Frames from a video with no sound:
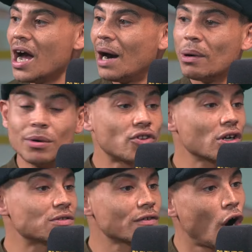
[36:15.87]
And what we've
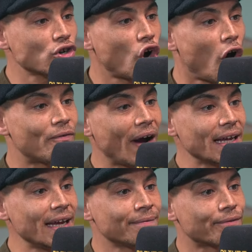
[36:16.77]
done is we've got us all
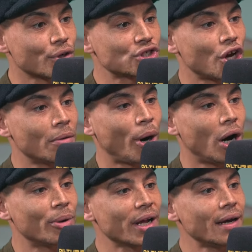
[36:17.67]
fighting for a certain pot of money.